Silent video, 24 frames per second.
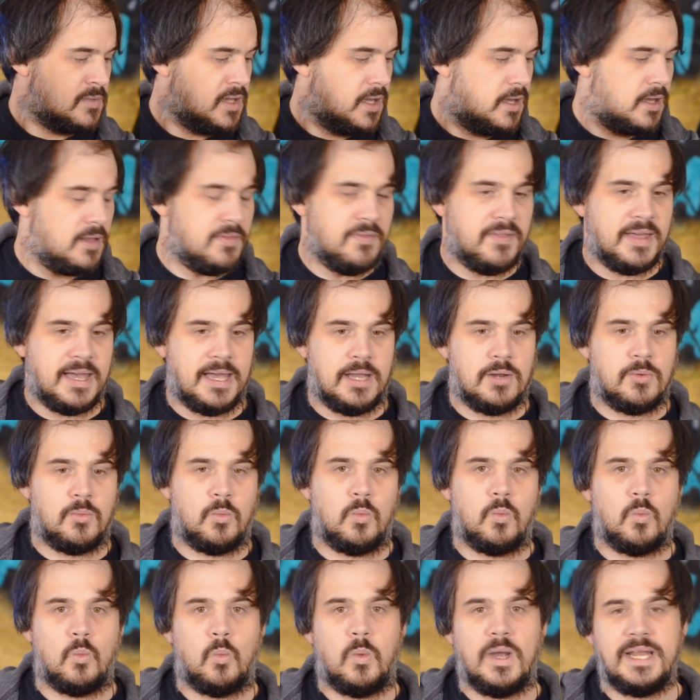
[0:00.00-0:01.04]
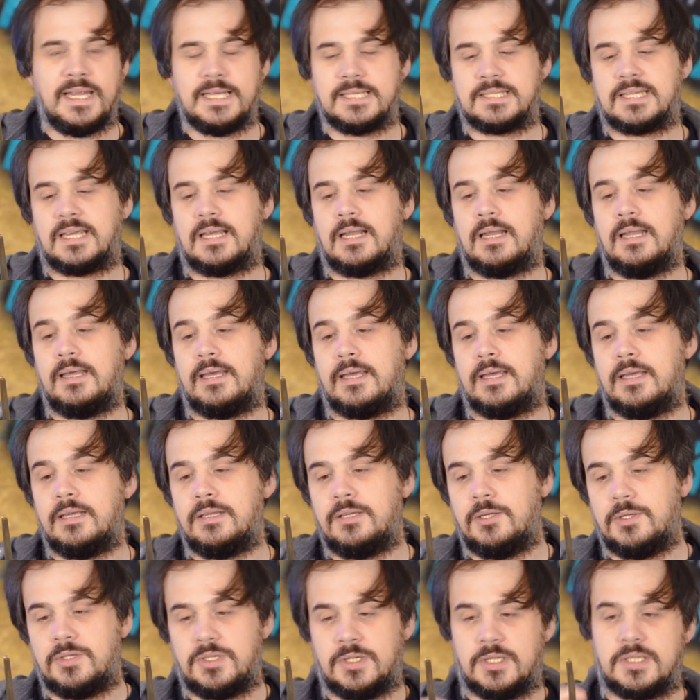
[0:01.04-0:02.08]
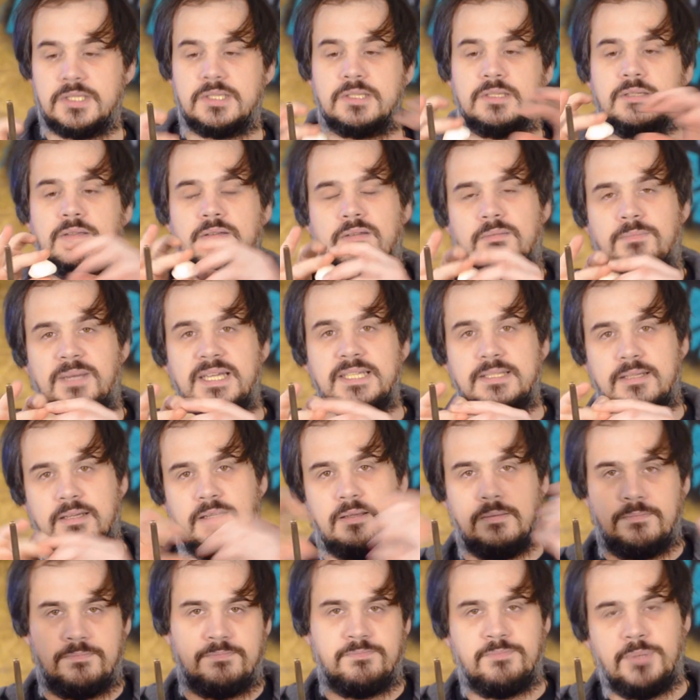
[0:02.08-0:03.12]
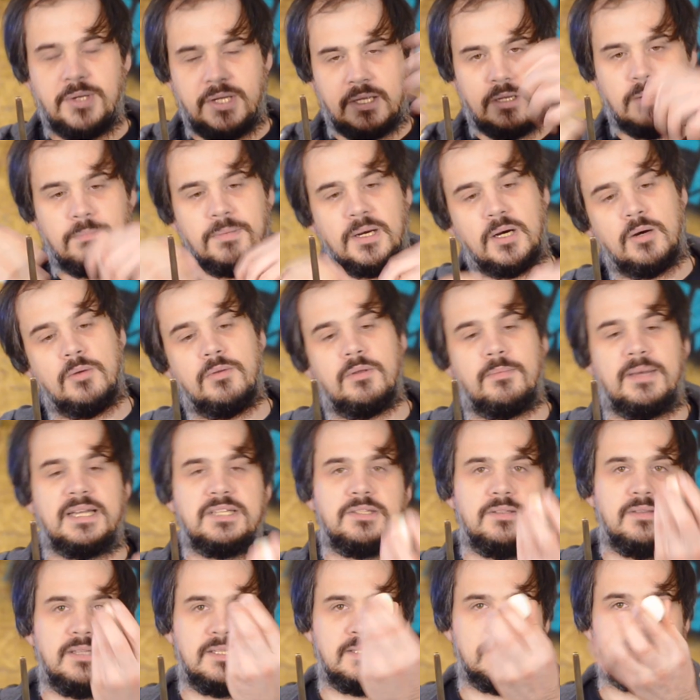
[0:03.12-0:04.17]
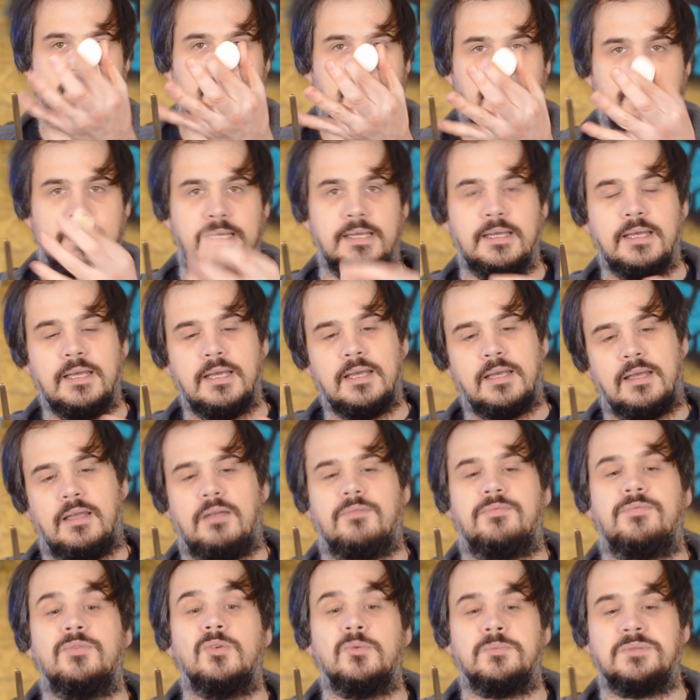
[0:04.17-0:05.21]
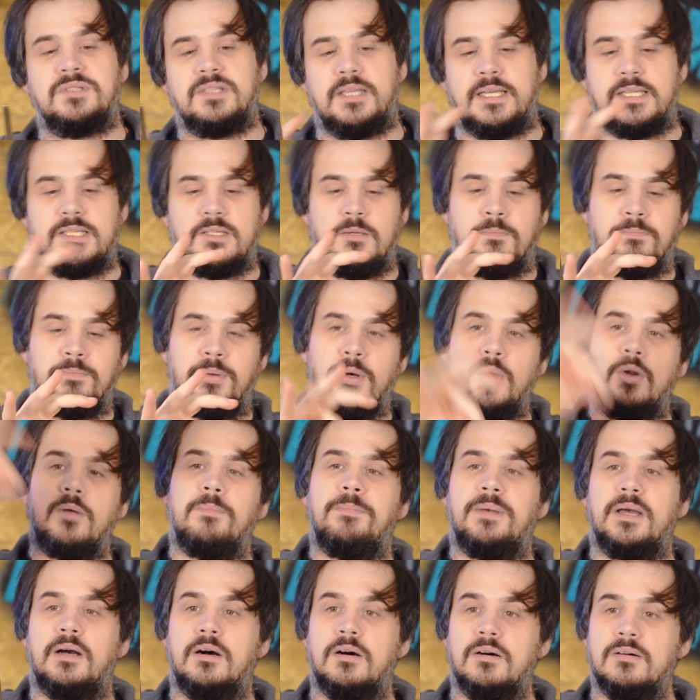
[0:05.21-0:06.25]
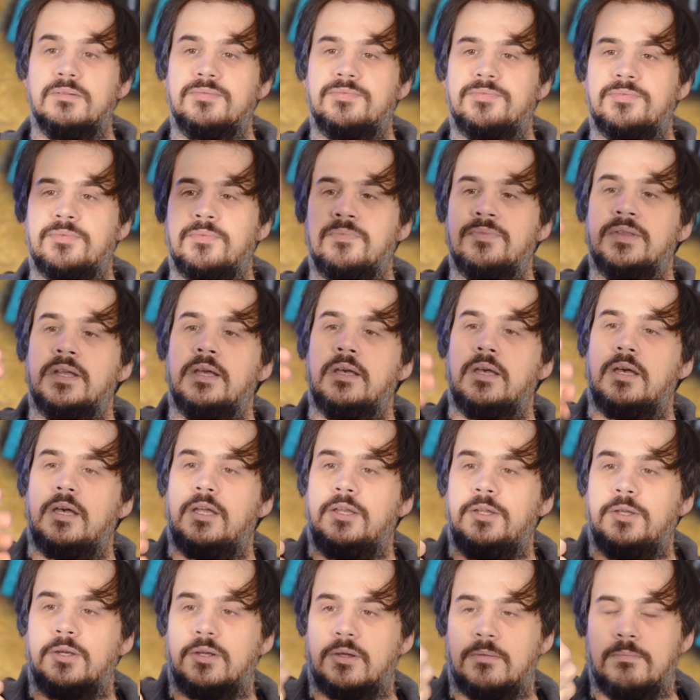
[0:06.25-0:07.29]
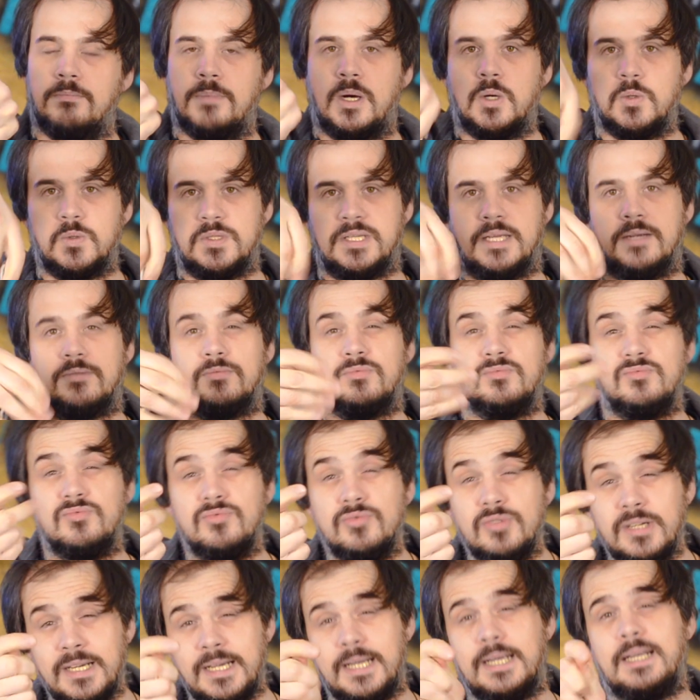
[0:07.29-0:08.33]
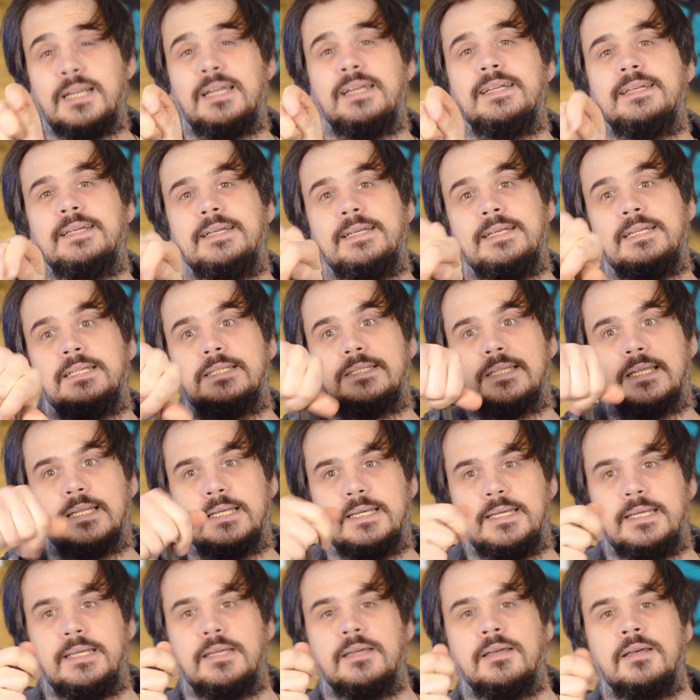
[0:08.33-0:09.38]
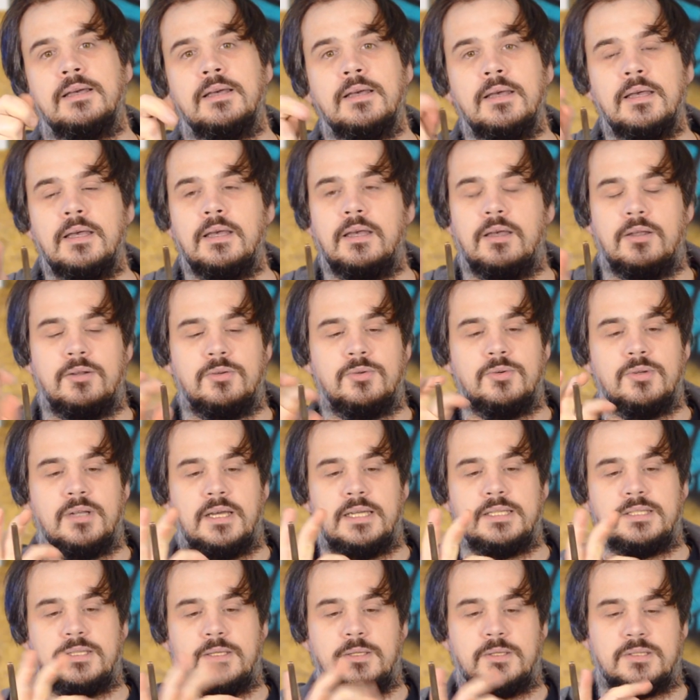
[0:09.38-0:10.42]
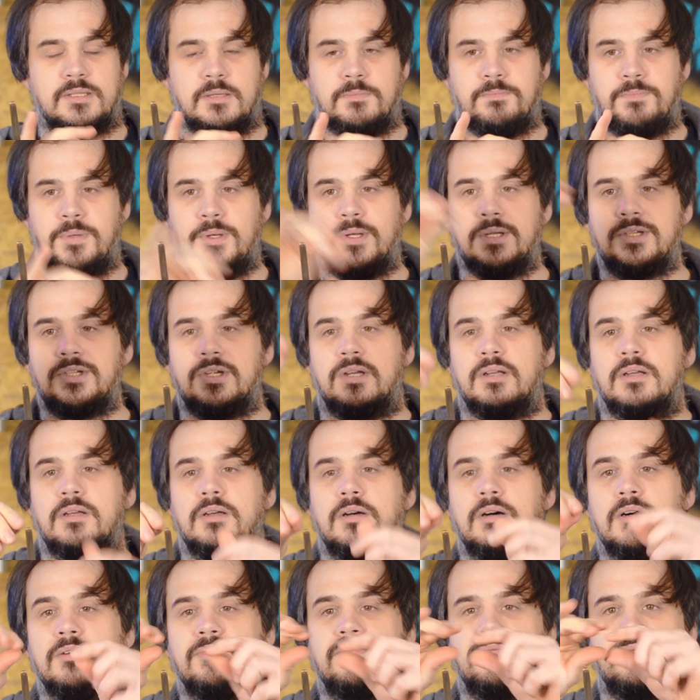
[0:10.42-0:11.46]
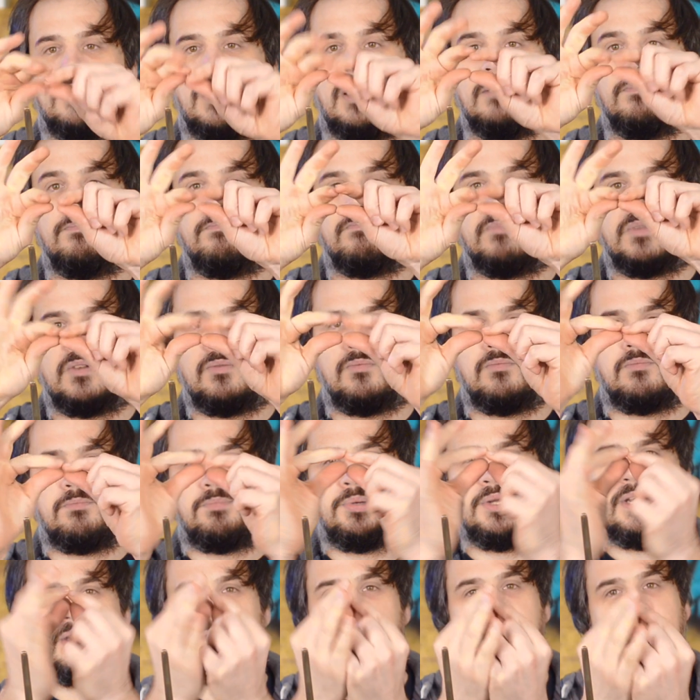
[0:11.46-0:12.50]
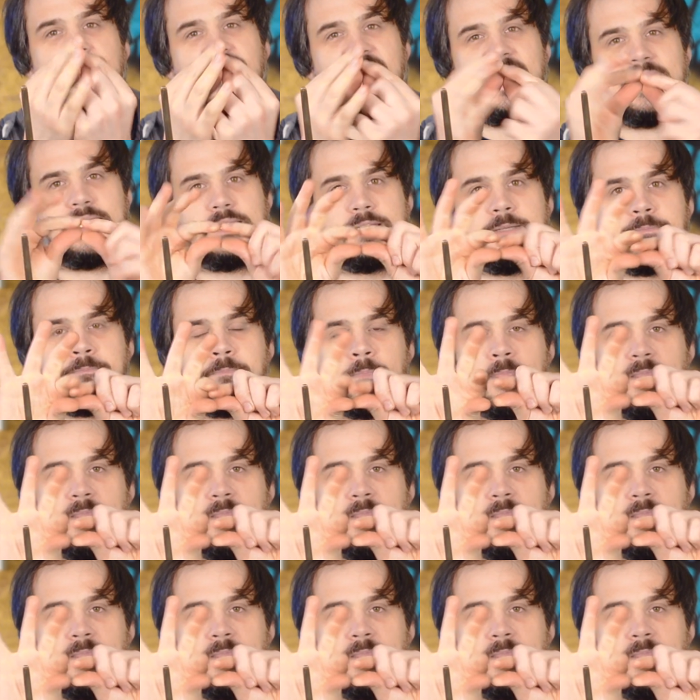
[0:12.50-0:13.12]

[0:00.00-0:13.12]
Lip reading: And then when it's clear, you just basically put it in a bowl. Imagine this is clear. It forms this. You pull a bit off and you can mold it really easily. And all I do is I pull a chunk off, I put it flat.